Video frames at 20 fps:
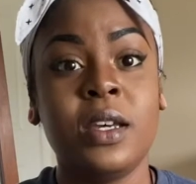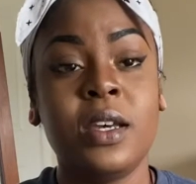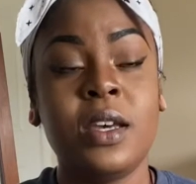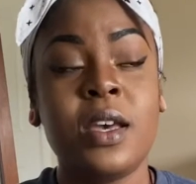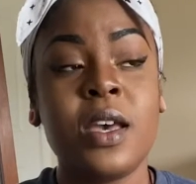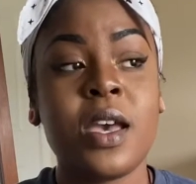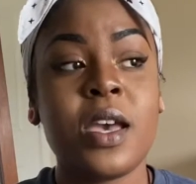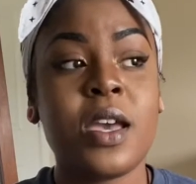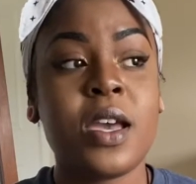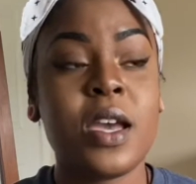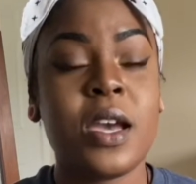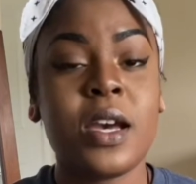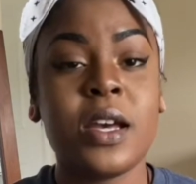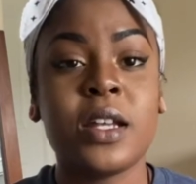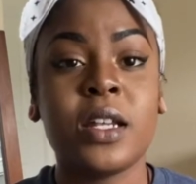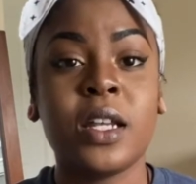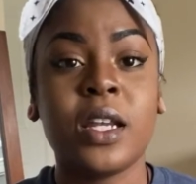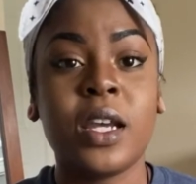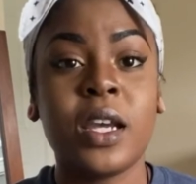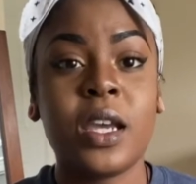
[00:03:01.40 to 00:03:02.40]

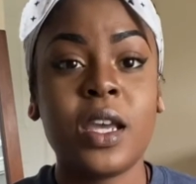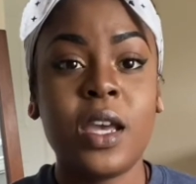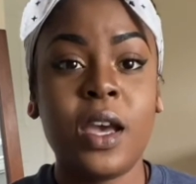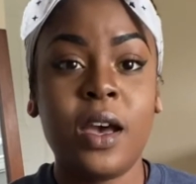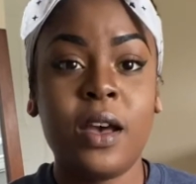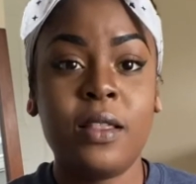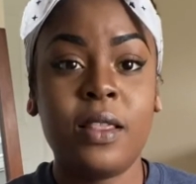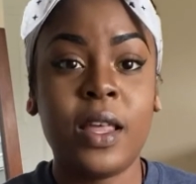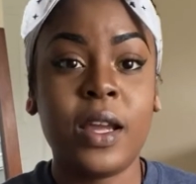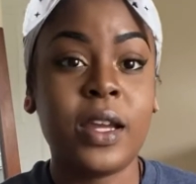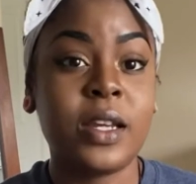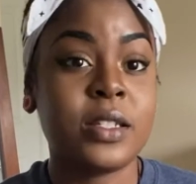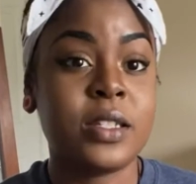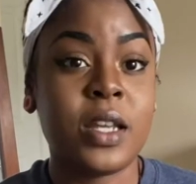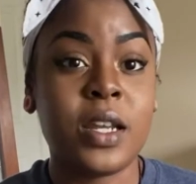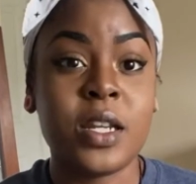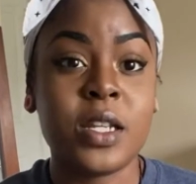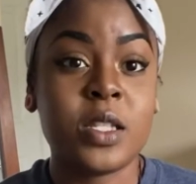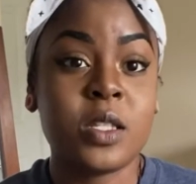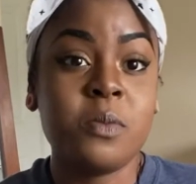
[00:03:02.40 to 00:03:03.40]
And like I said,
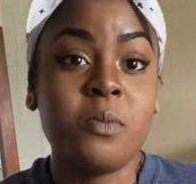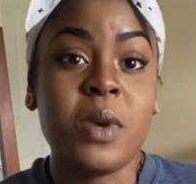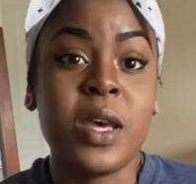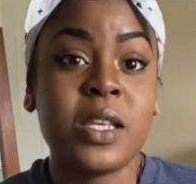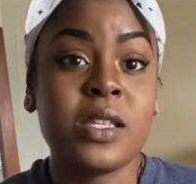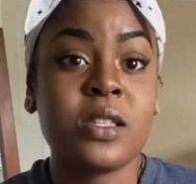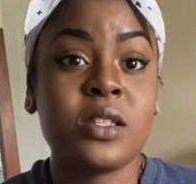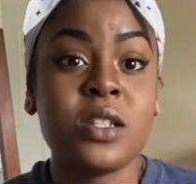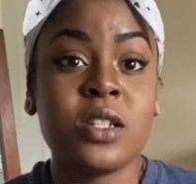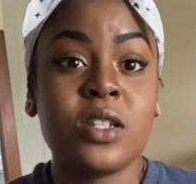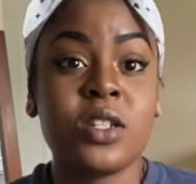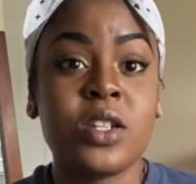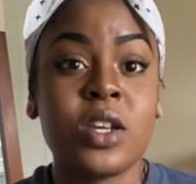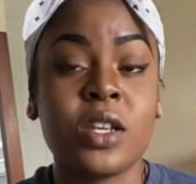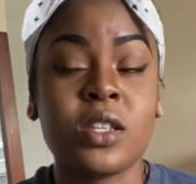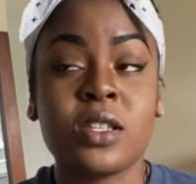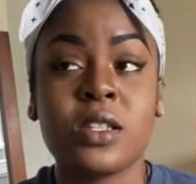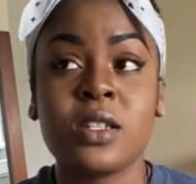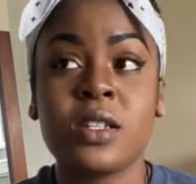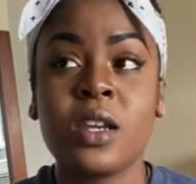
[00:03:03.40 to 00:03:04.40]
it's best to
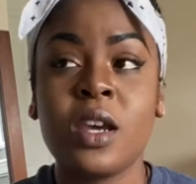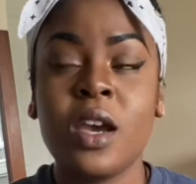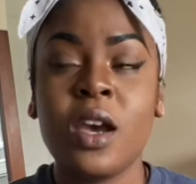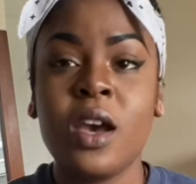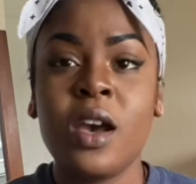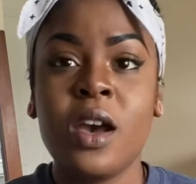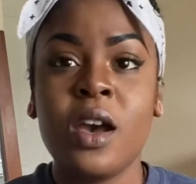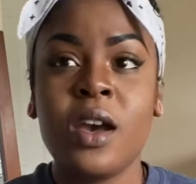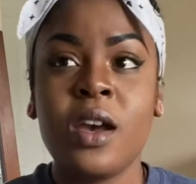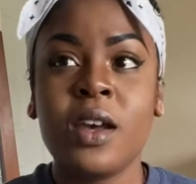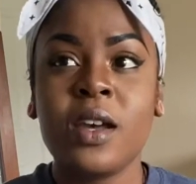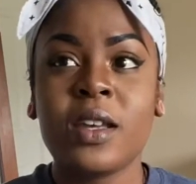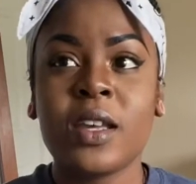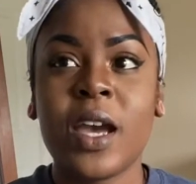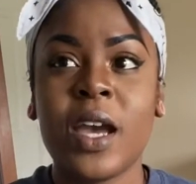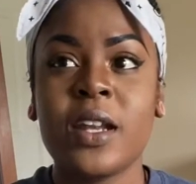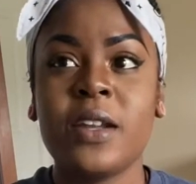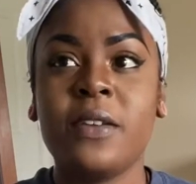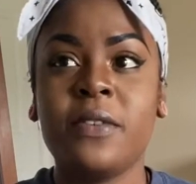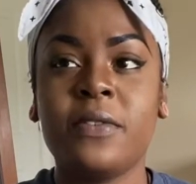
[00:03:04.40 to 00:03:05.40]
just
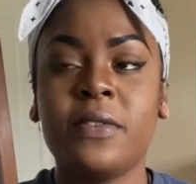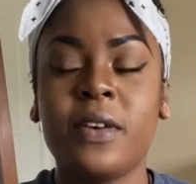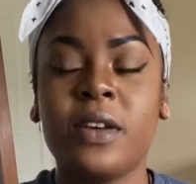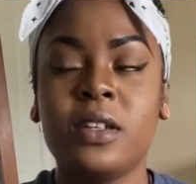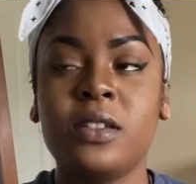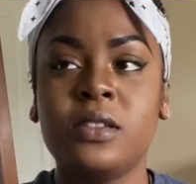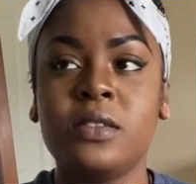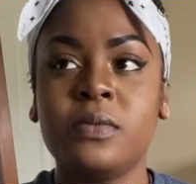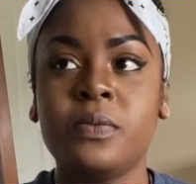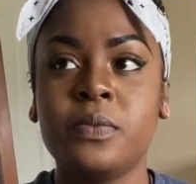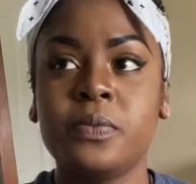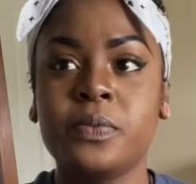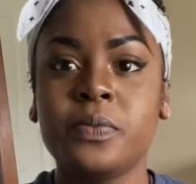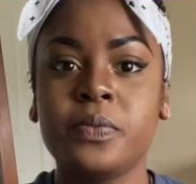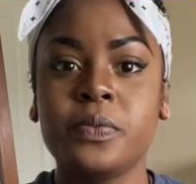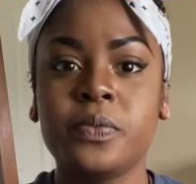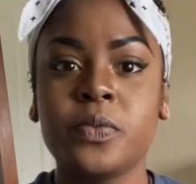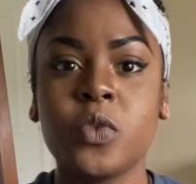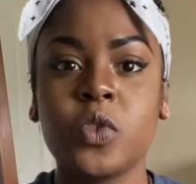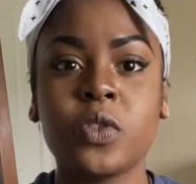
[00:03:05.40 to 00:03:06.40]
kind of
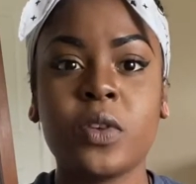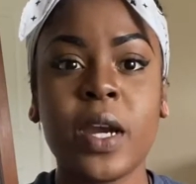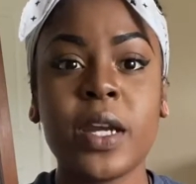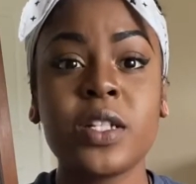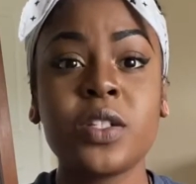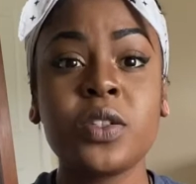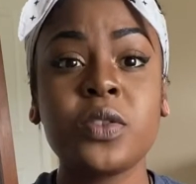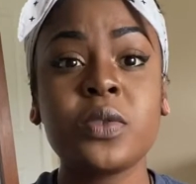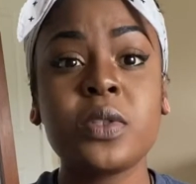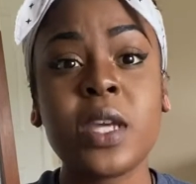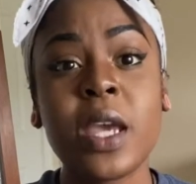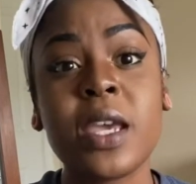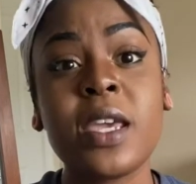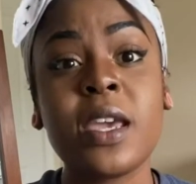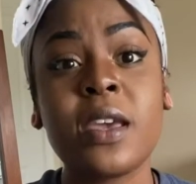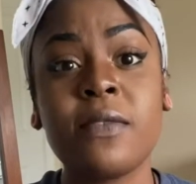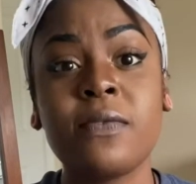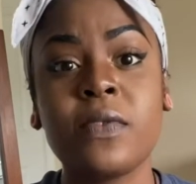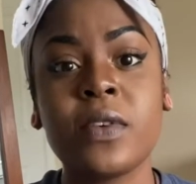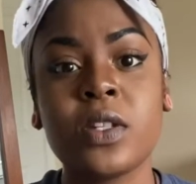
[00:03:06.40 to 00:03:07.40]
try to take
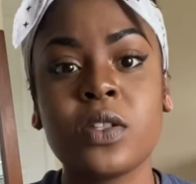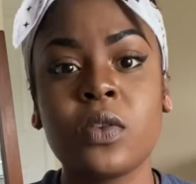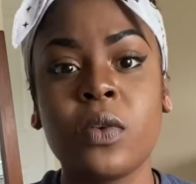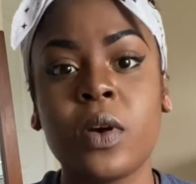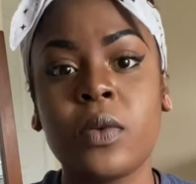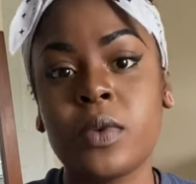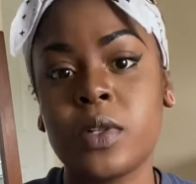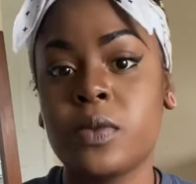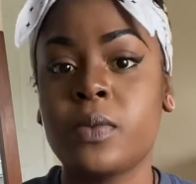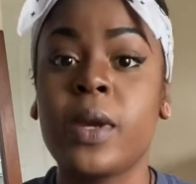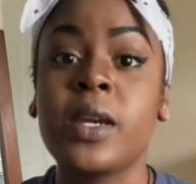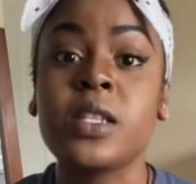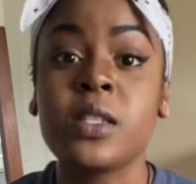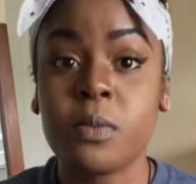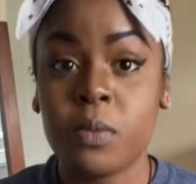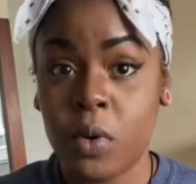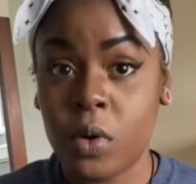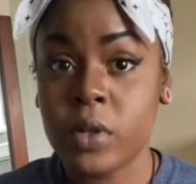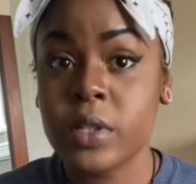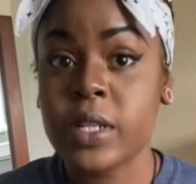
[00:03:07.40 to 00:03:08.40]
inventory, which is why it's
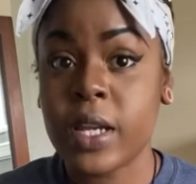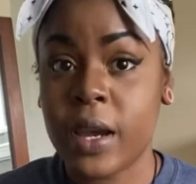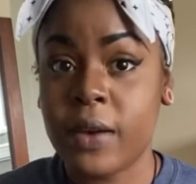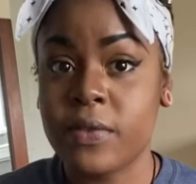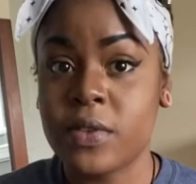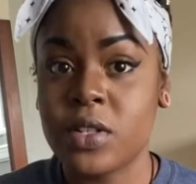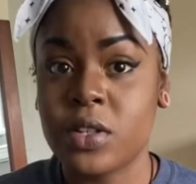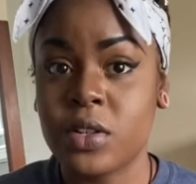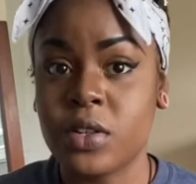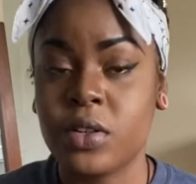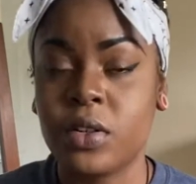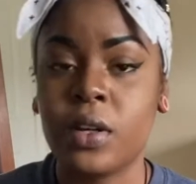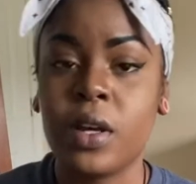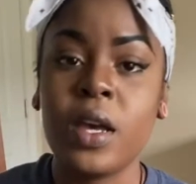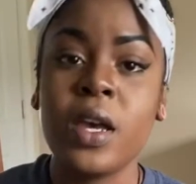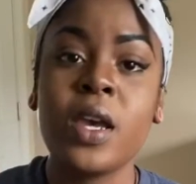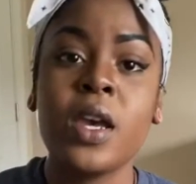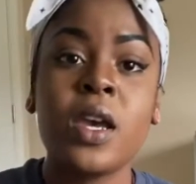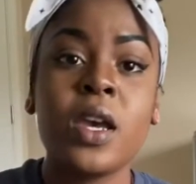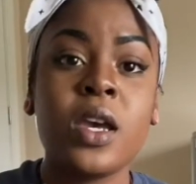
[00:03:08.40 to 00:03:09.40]
important to have a journal.
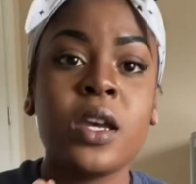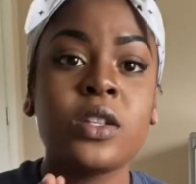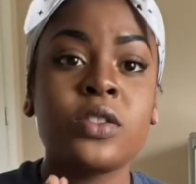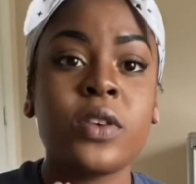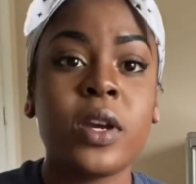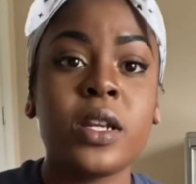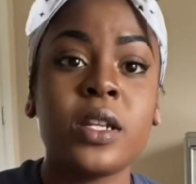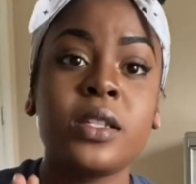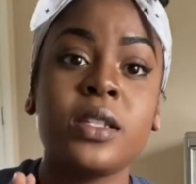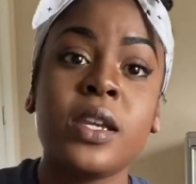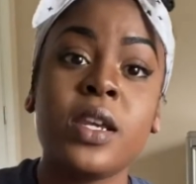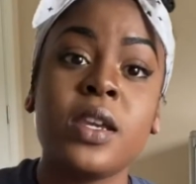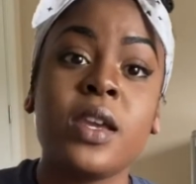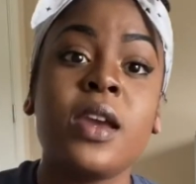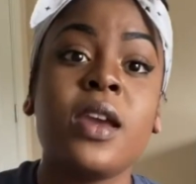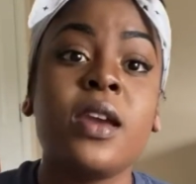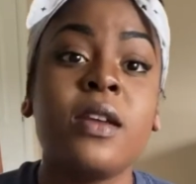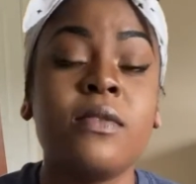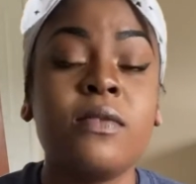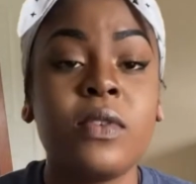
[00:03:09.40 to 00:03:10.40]
Try to take
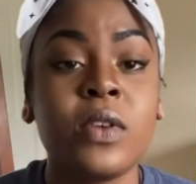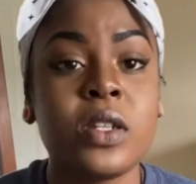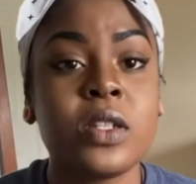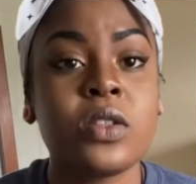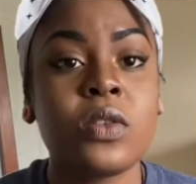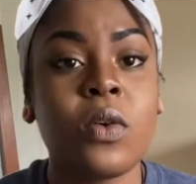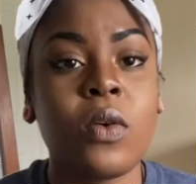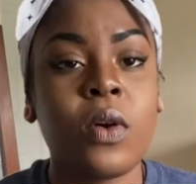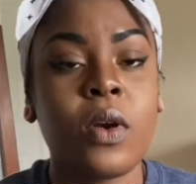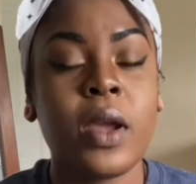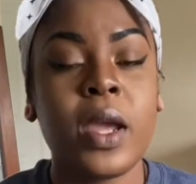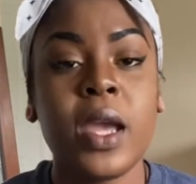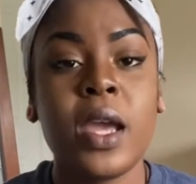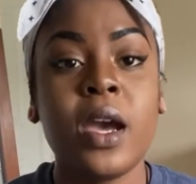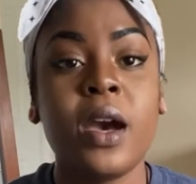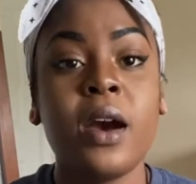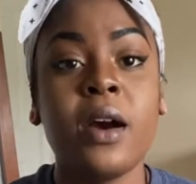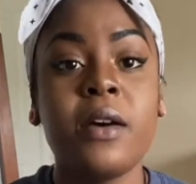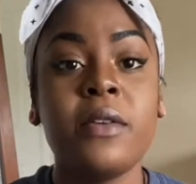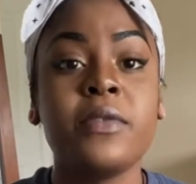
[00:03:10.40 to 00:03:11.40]
inventory
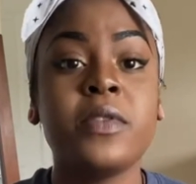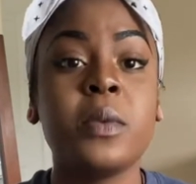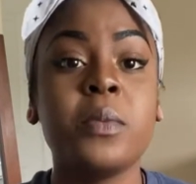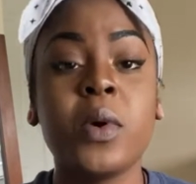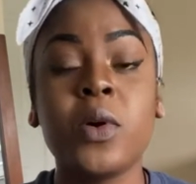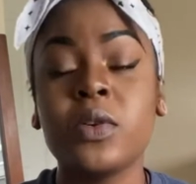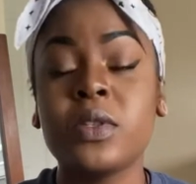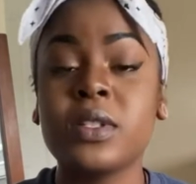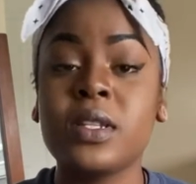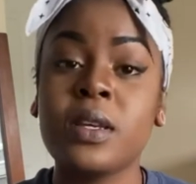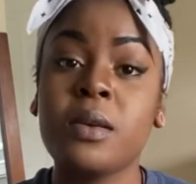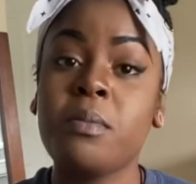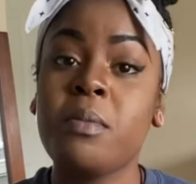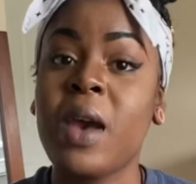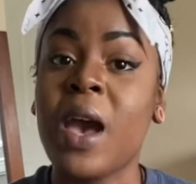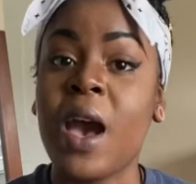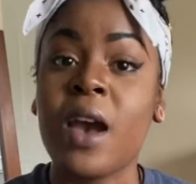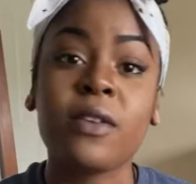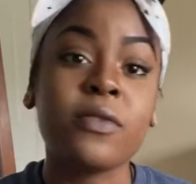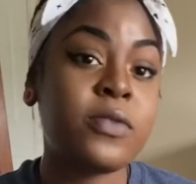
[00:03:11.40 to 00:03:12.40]
of the most
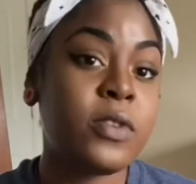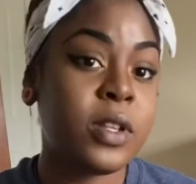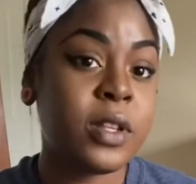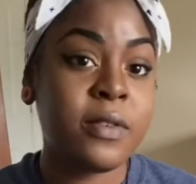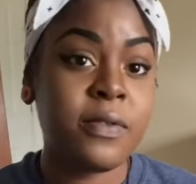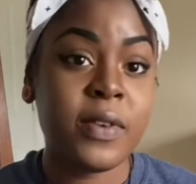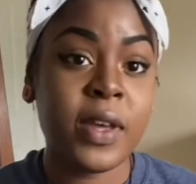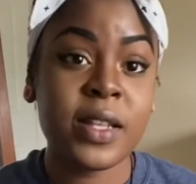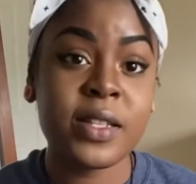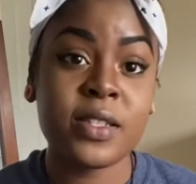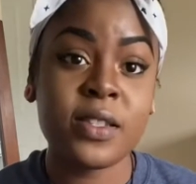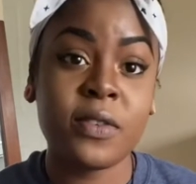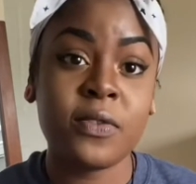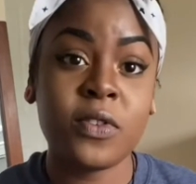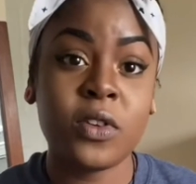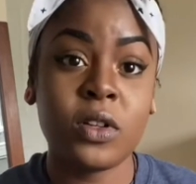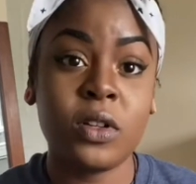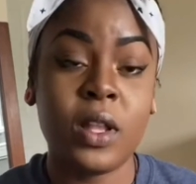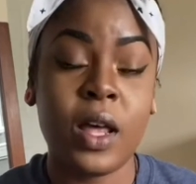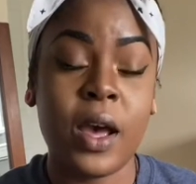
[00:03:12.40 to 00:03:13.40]
impactful events of
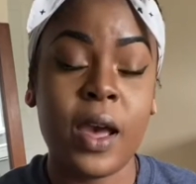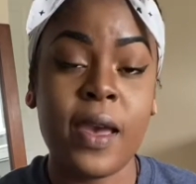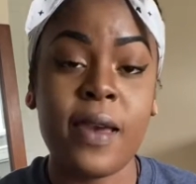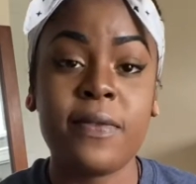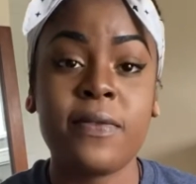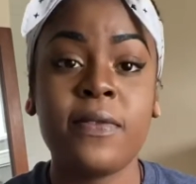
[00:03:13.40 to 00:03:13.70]
your life,